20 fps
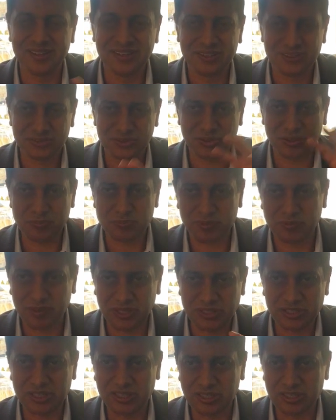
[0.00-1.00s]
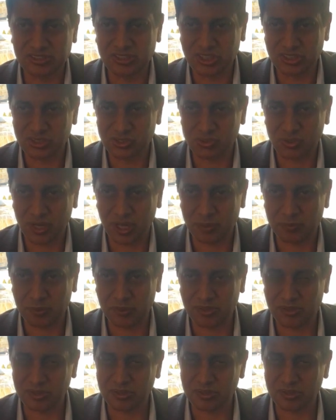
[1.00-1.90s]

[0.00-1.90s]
so you're preventing disease to happen.